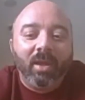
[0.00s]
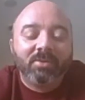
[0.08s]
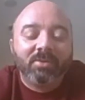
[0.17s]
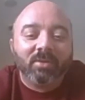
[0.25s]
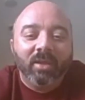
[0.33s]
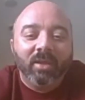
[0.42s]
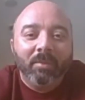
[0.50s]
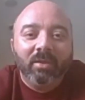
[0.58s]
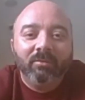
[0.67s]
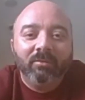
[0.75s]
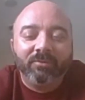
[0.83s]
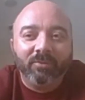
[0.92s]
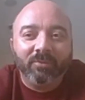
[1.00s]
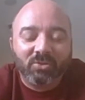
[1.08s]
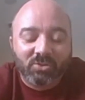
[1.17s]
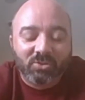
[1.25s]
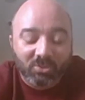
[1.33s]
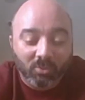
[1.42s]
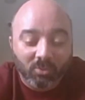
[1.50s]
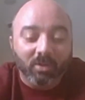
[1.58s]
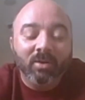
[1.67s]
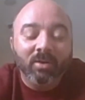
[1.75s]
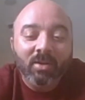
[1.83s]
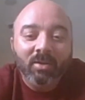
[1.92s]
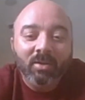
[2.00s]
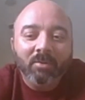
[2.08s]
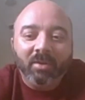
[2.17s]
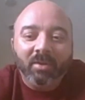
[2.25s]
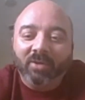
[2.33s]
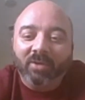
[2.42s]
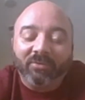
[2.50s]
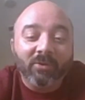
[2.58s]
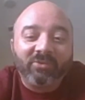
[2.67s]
actually. Yeah. I mean, for sure. Because the first